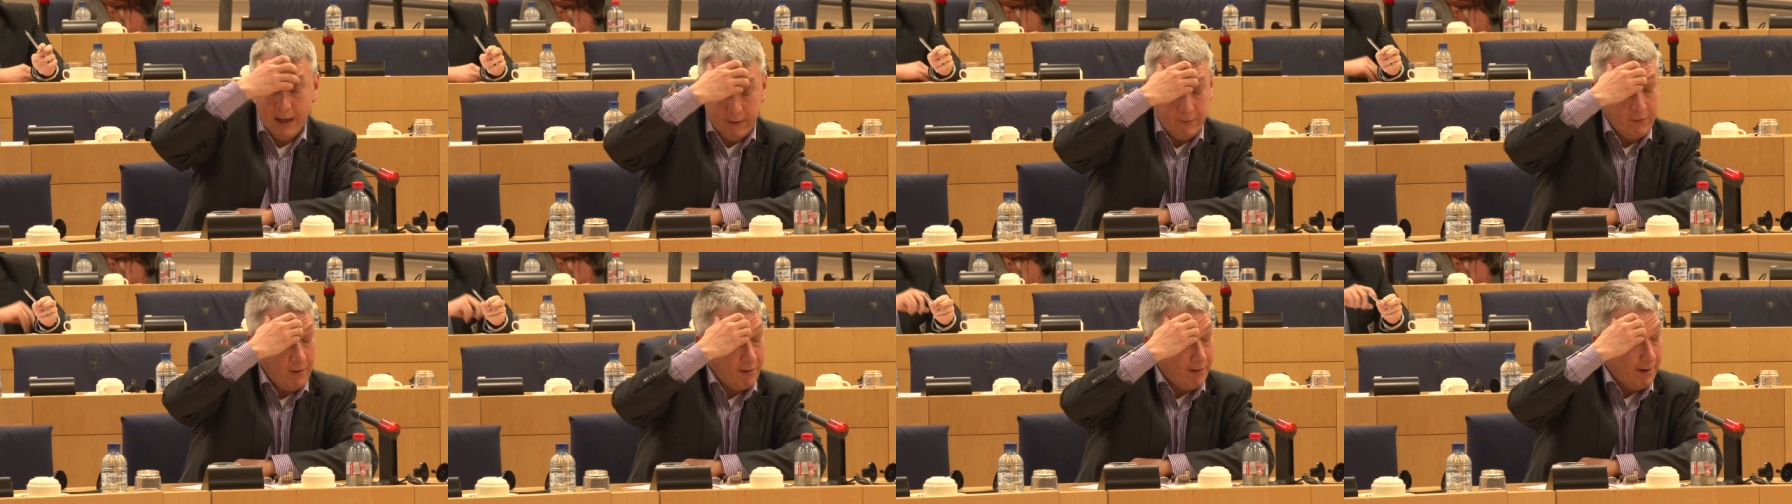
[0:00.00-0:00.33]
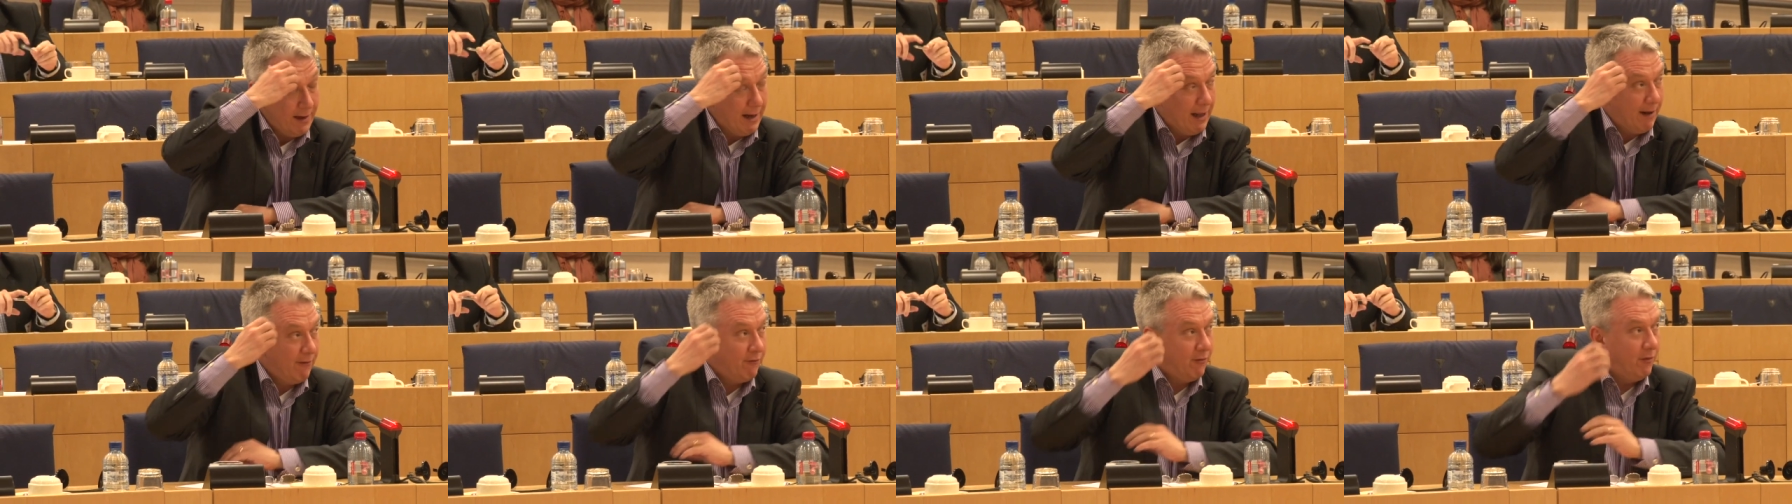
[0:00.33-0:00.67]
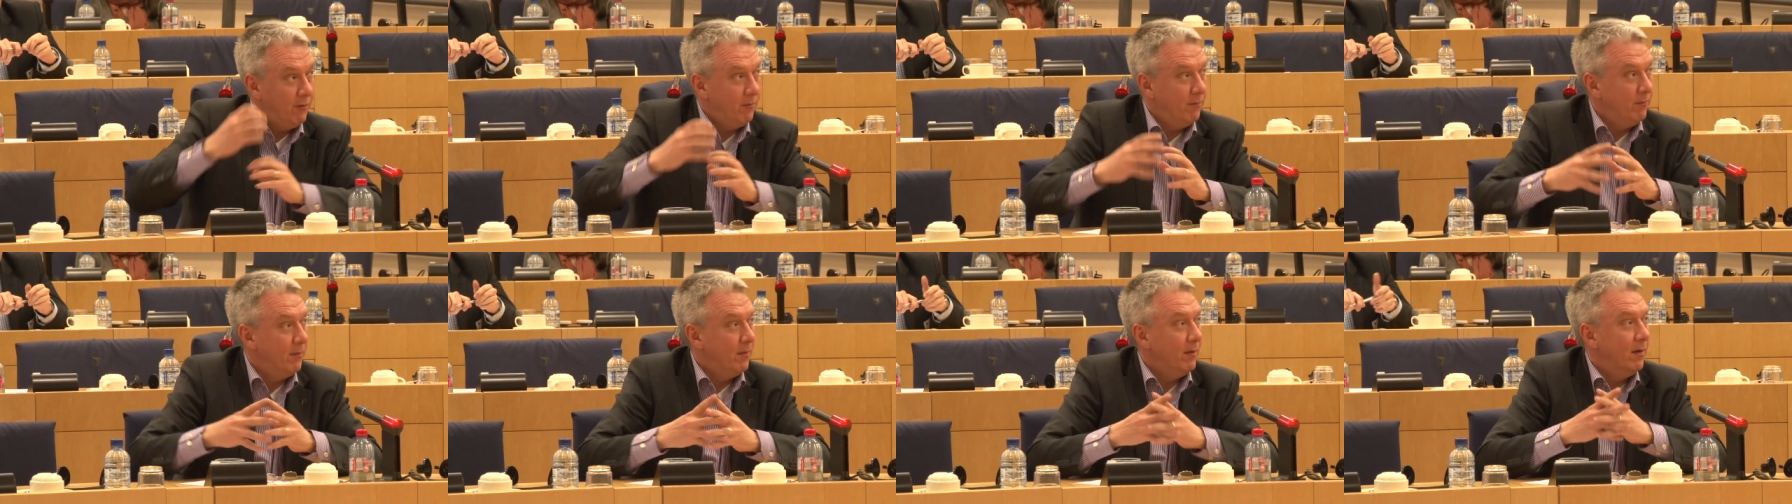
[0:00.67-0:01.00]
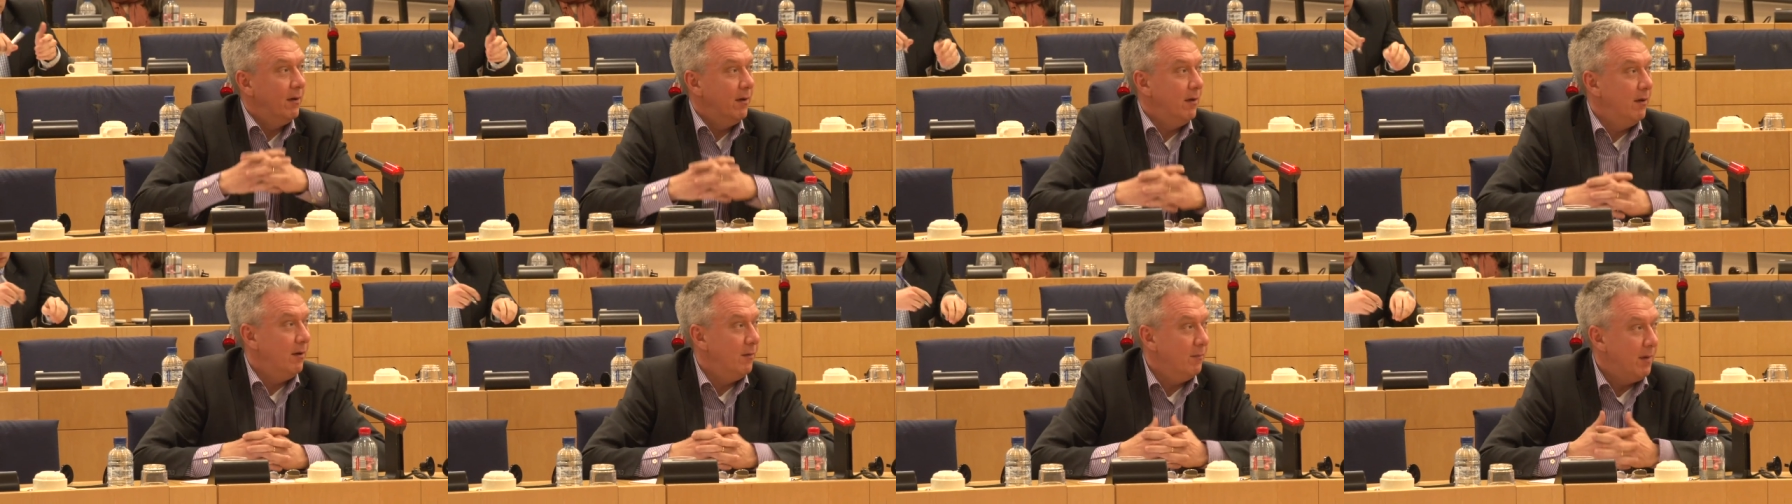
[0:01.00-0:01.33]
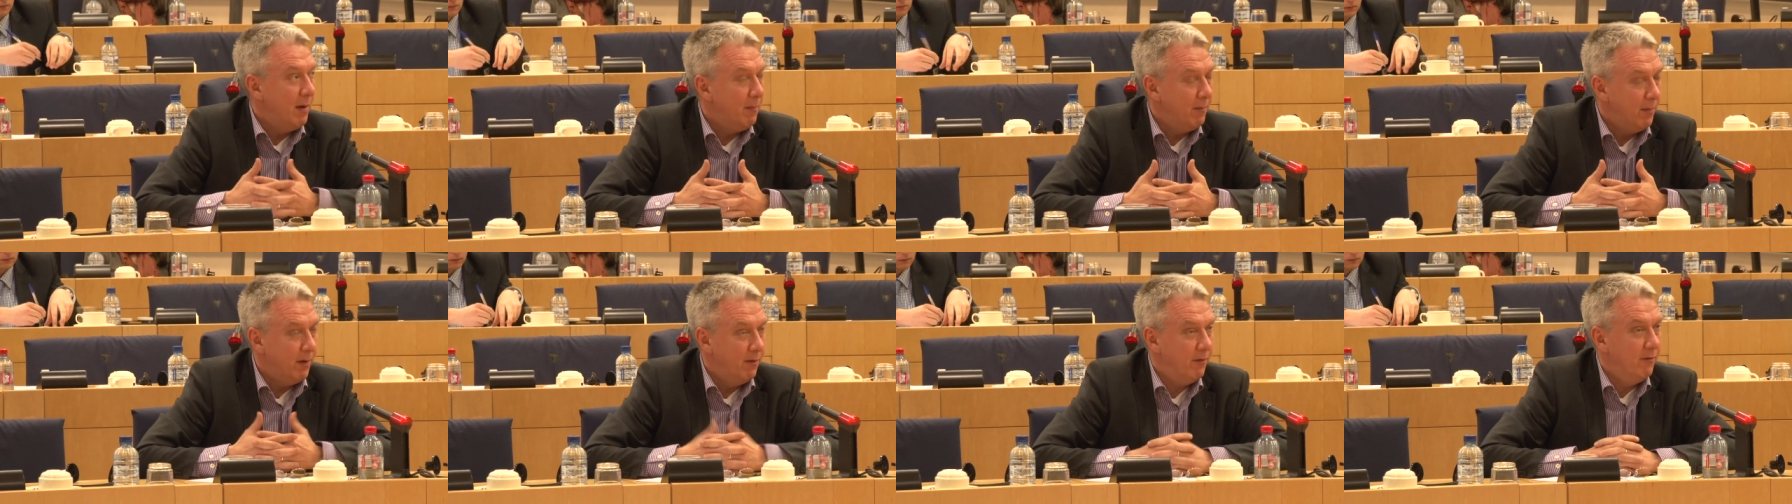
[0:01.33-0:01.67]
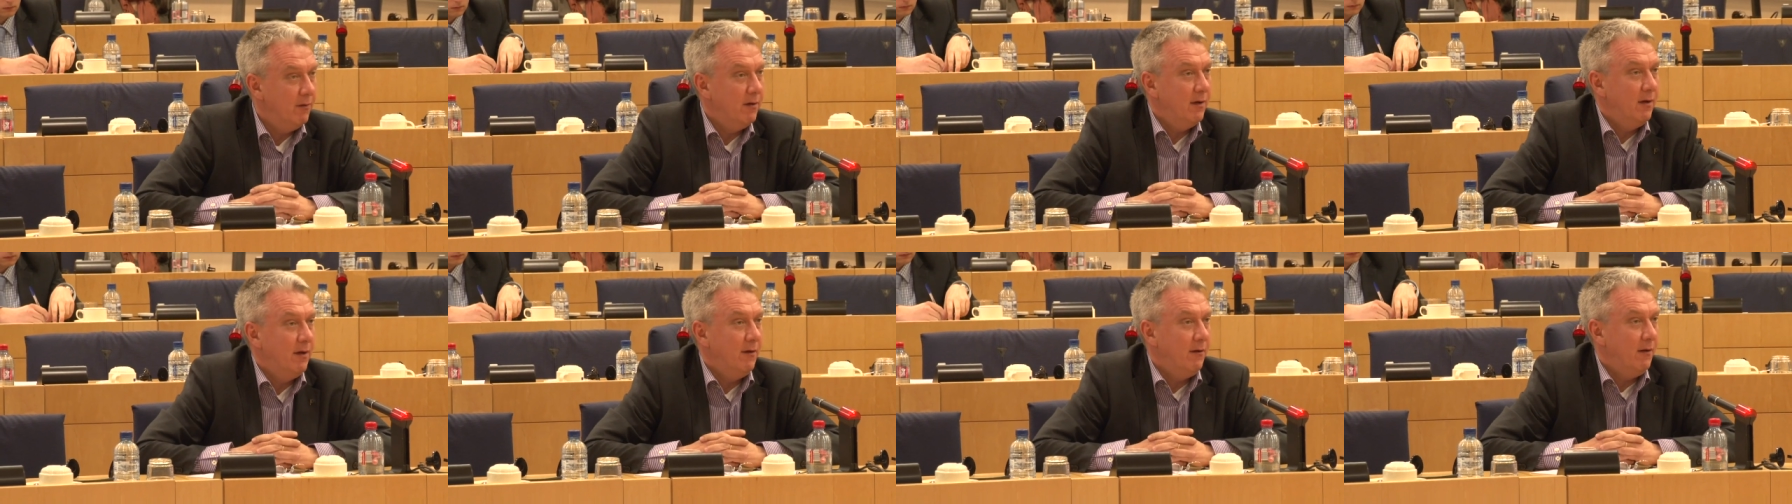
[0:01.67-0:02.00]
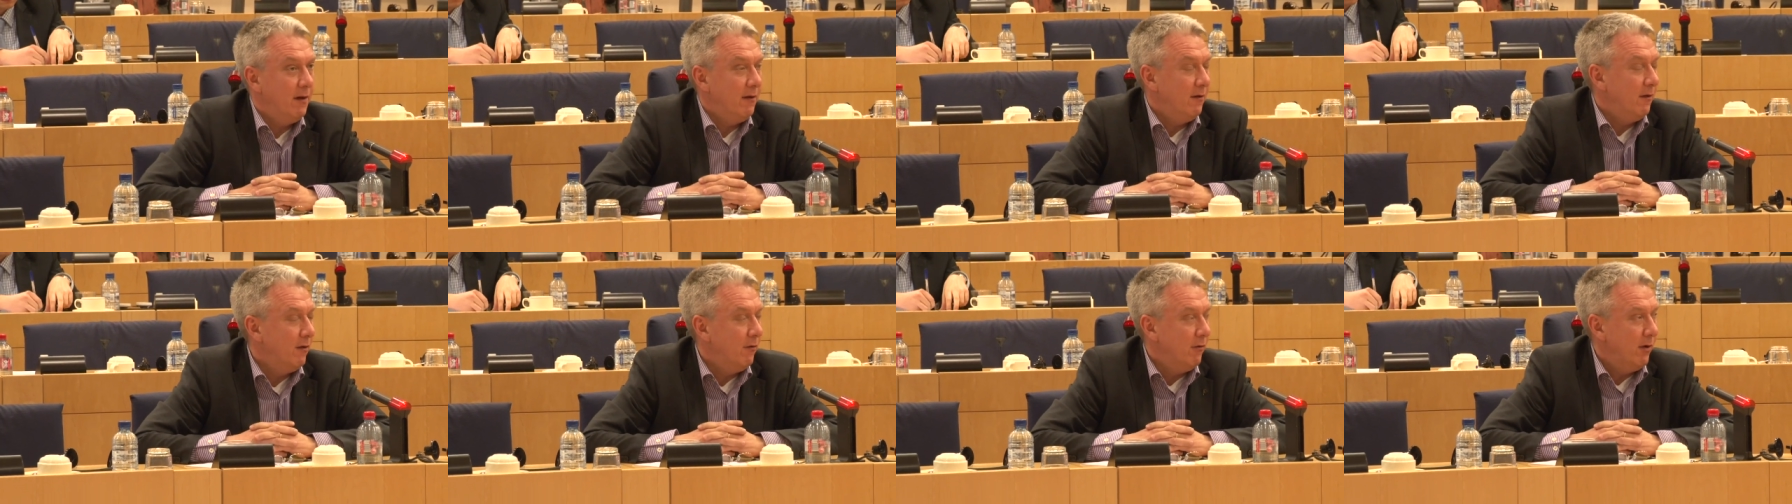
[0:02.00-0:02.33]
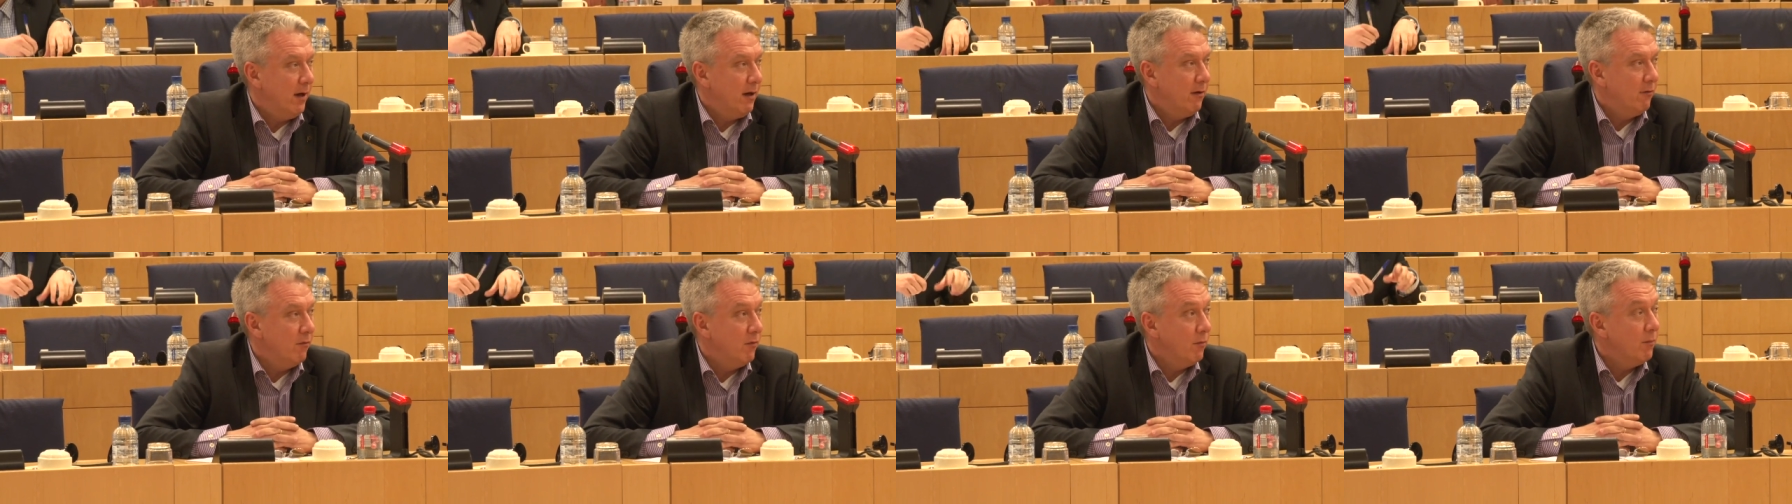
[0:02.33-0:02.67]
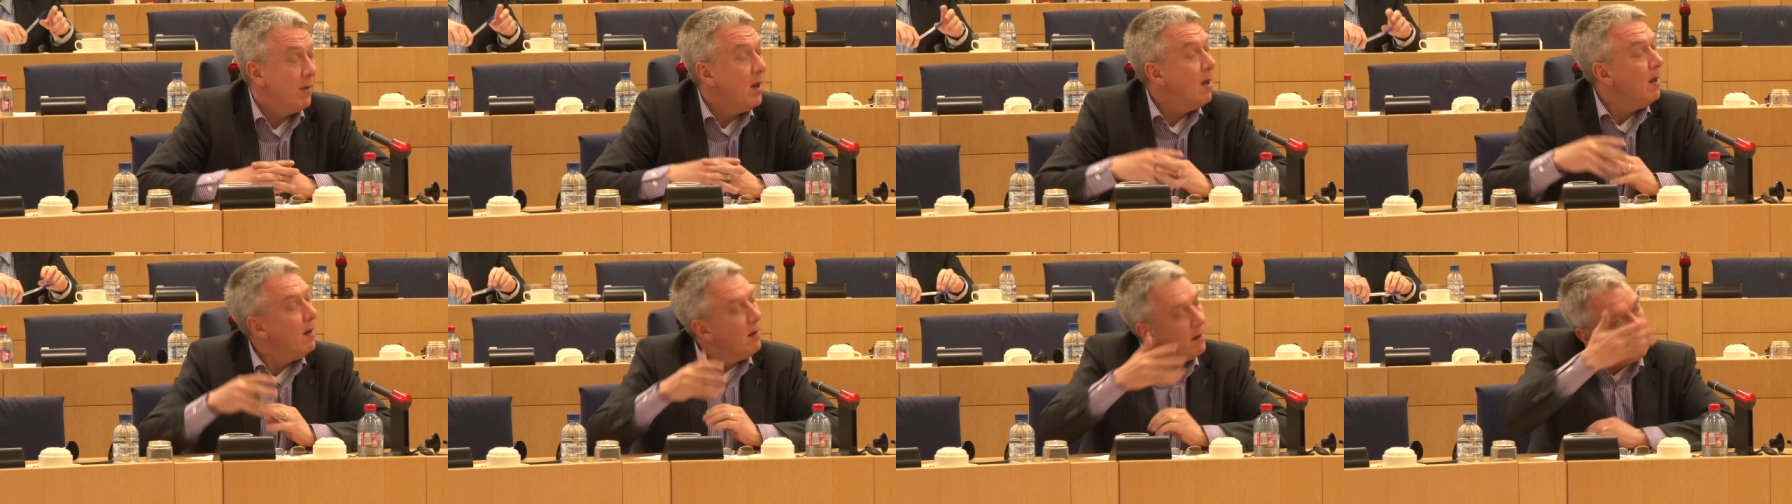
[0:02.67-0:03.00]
Christian Engström, member in the Green Group.